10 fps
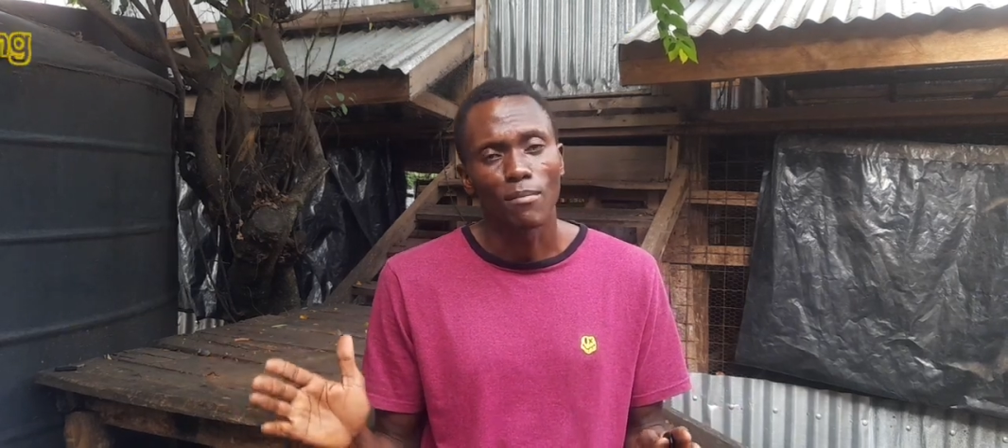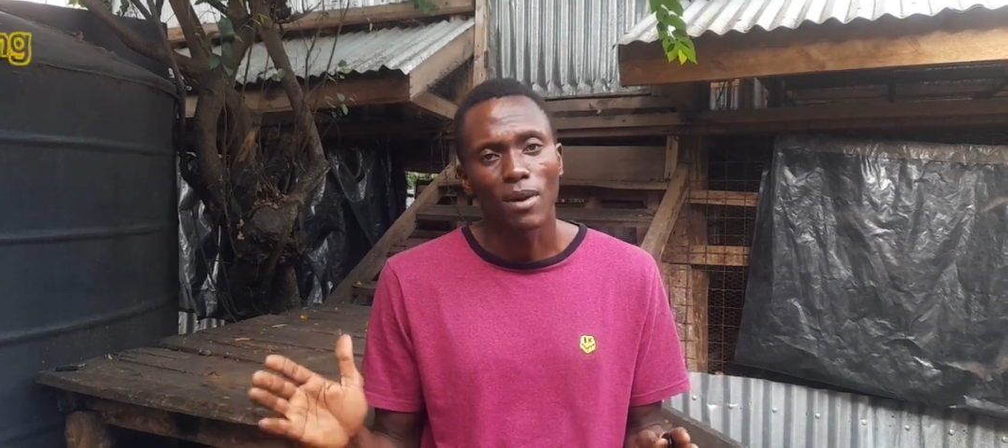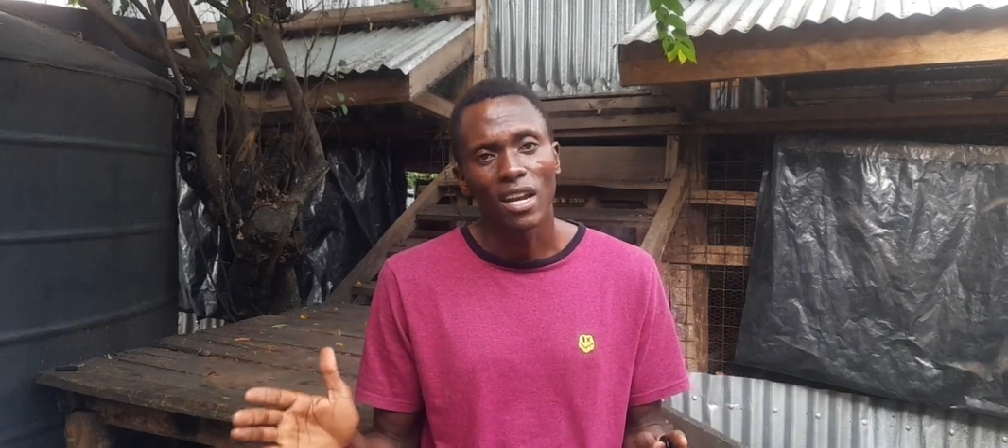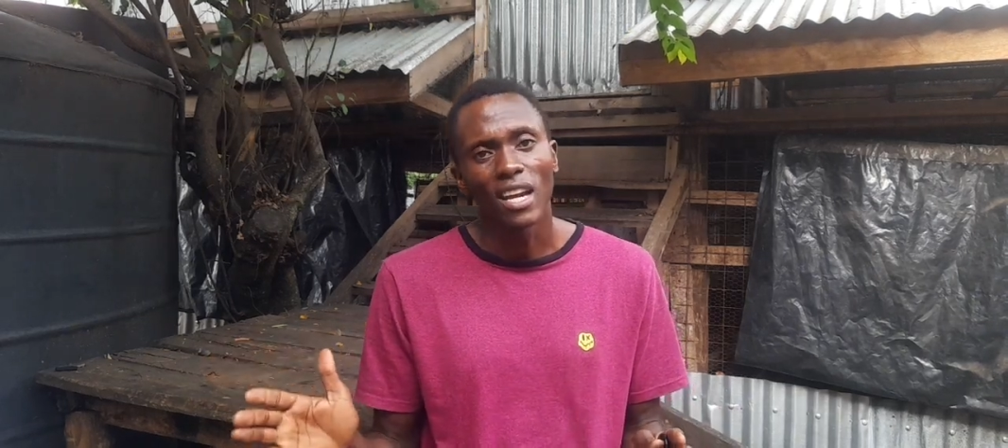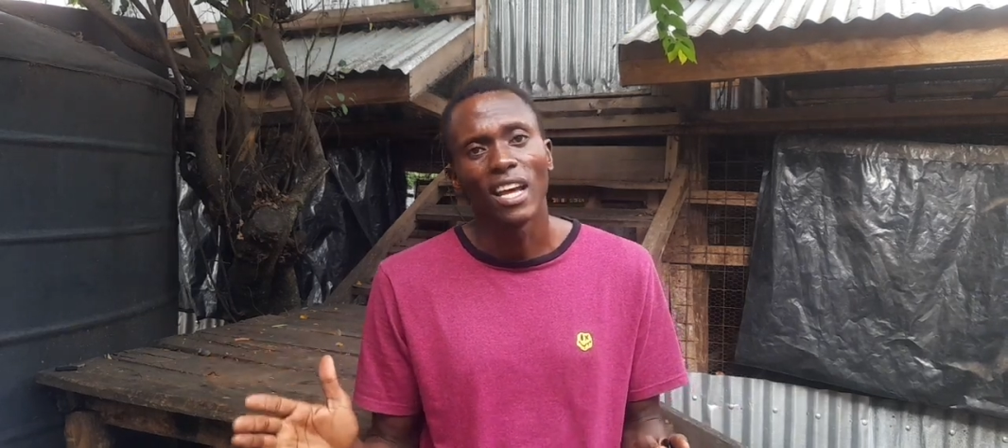
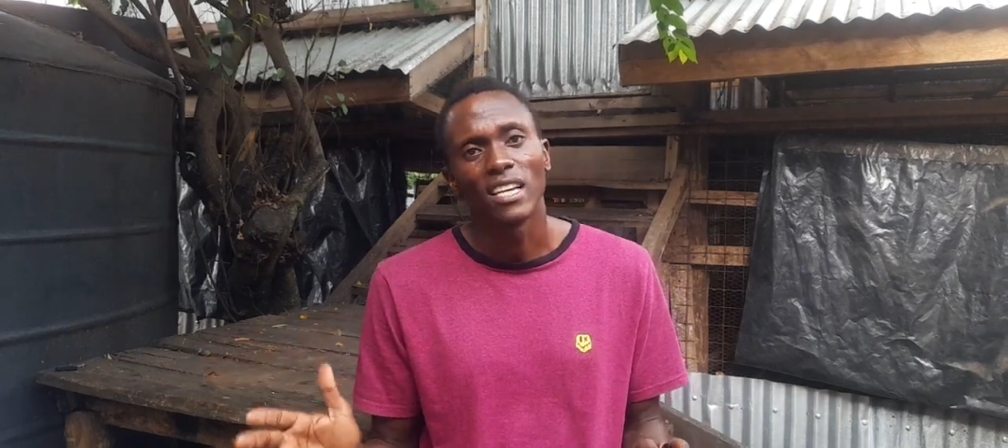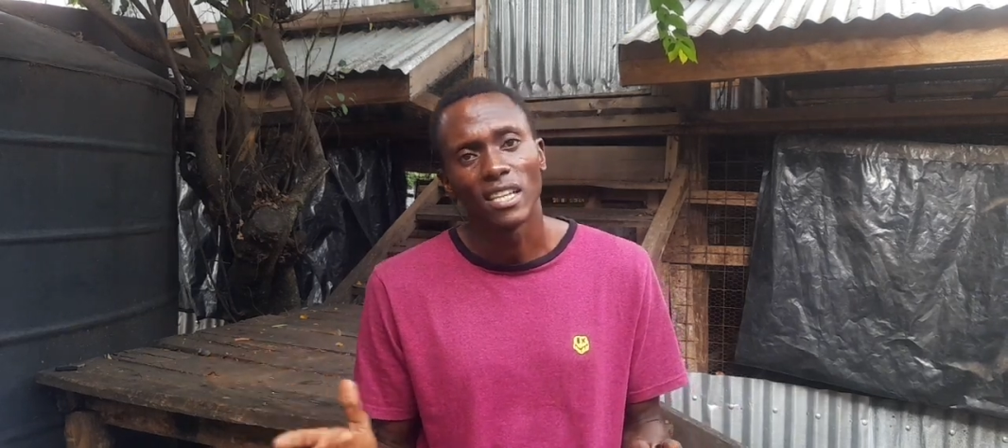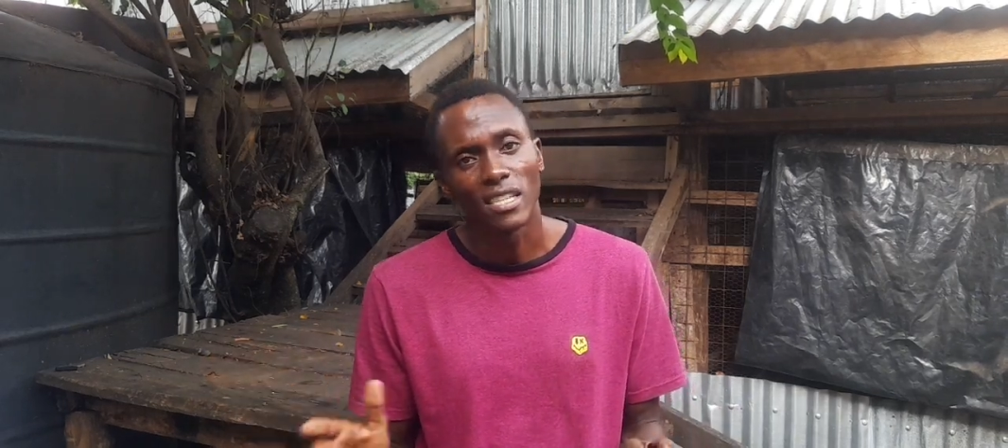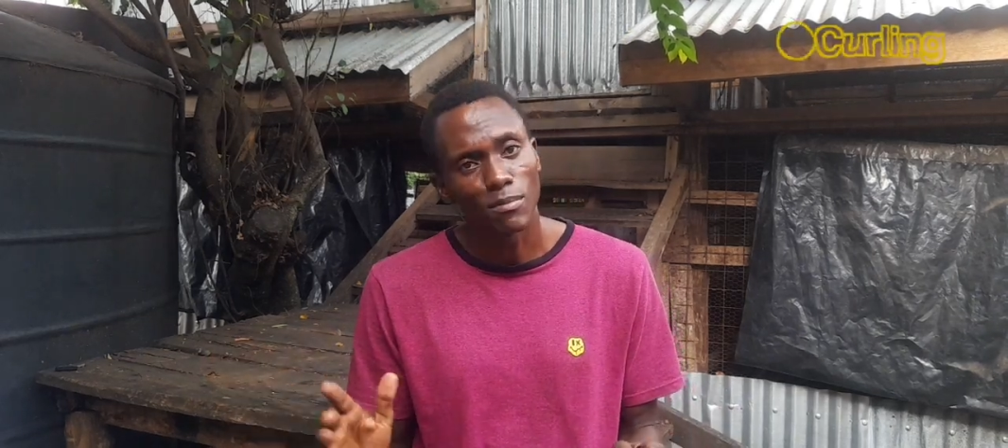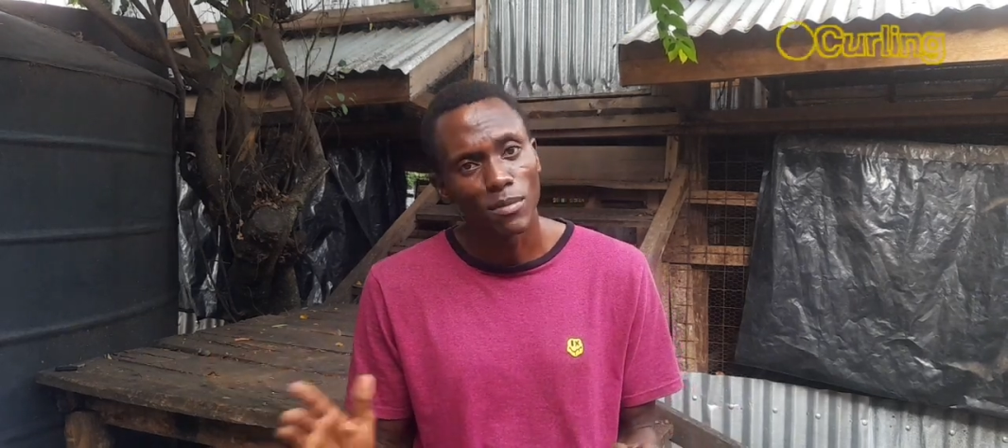bad layers
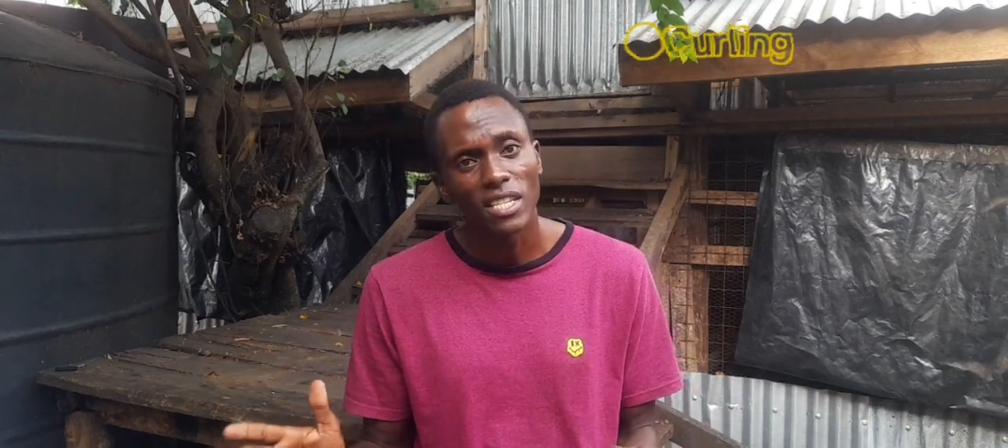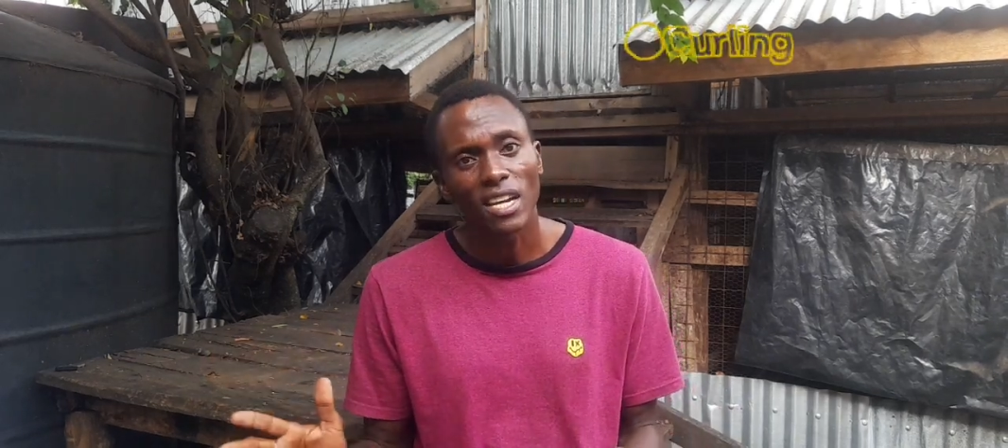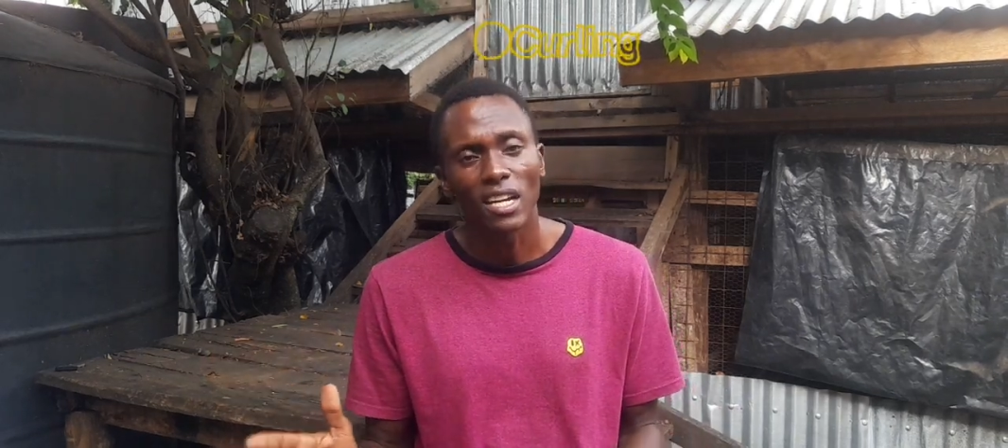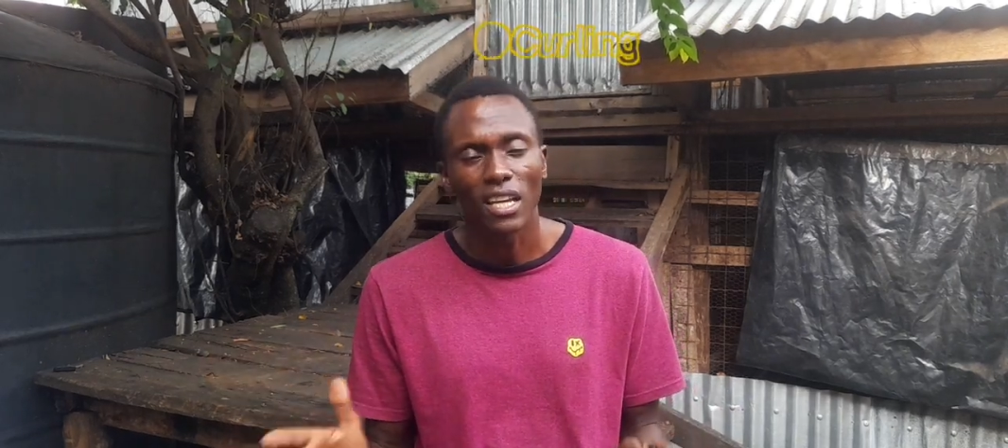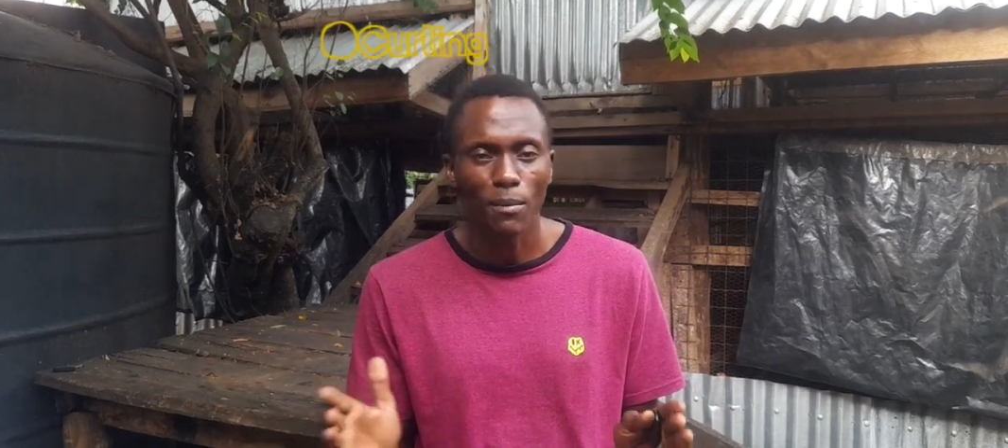as meat
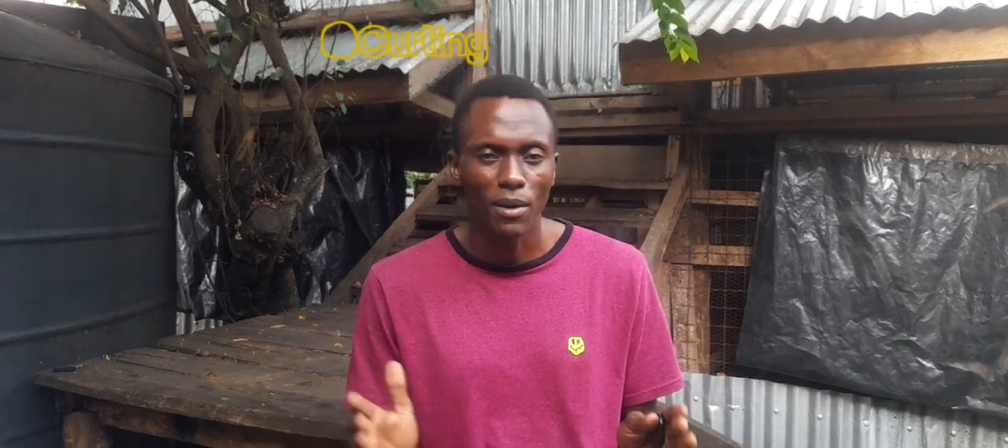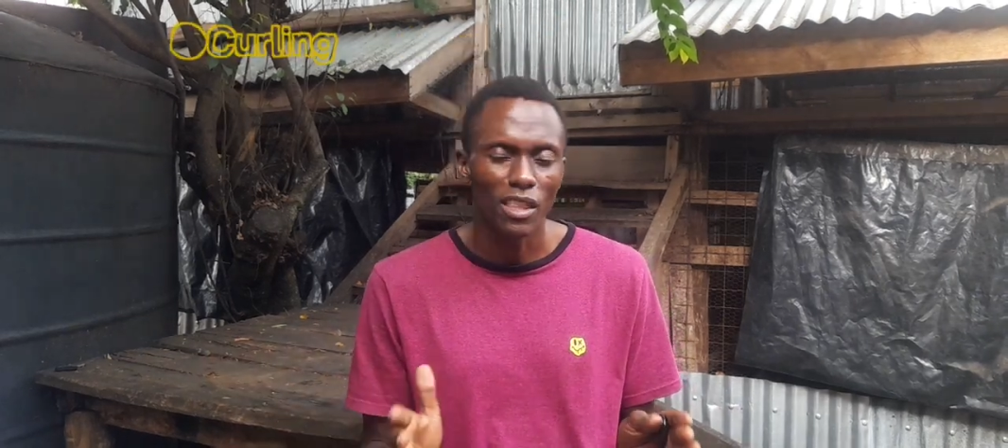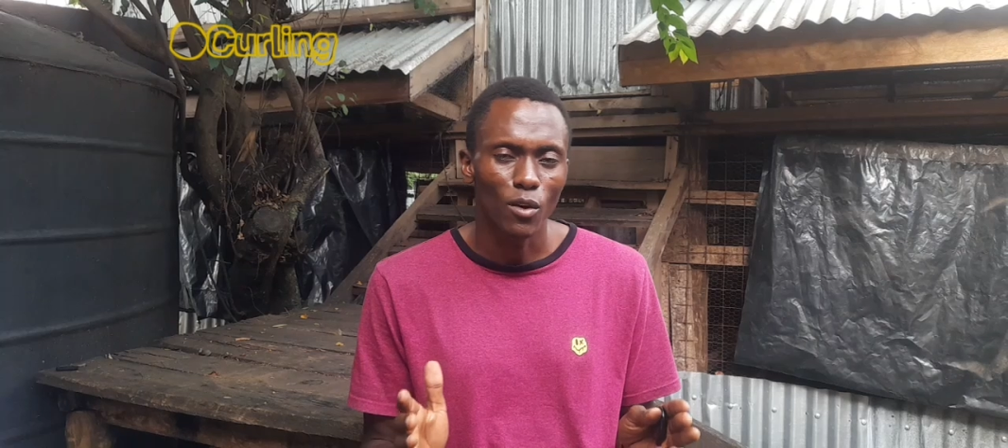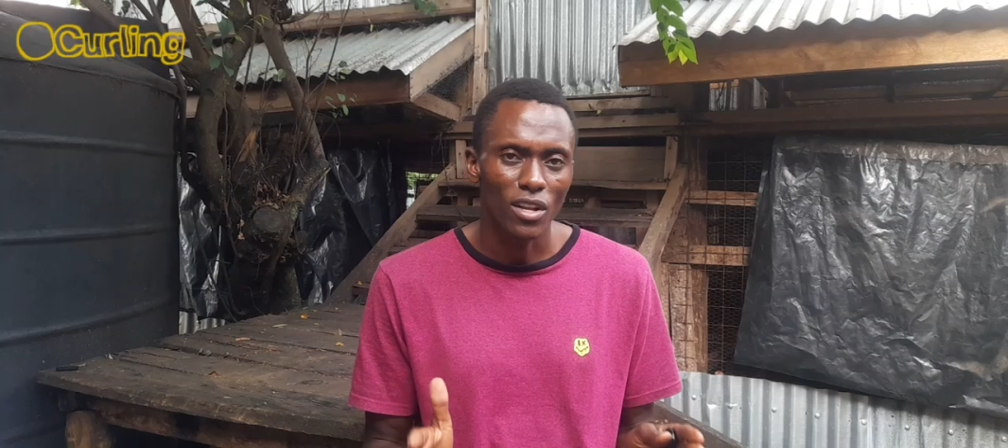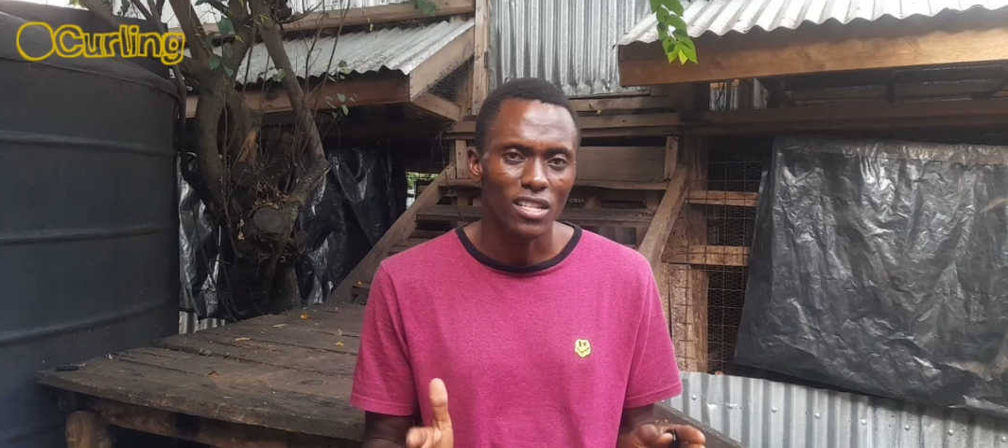and keeping
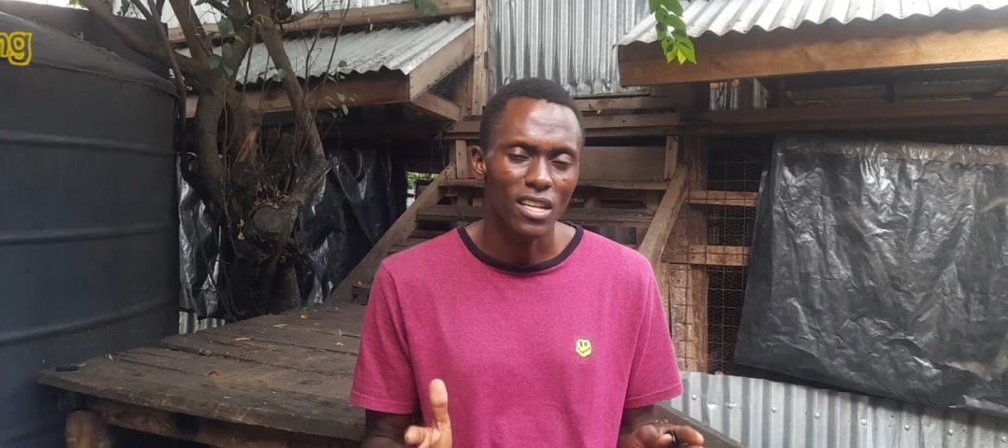the ones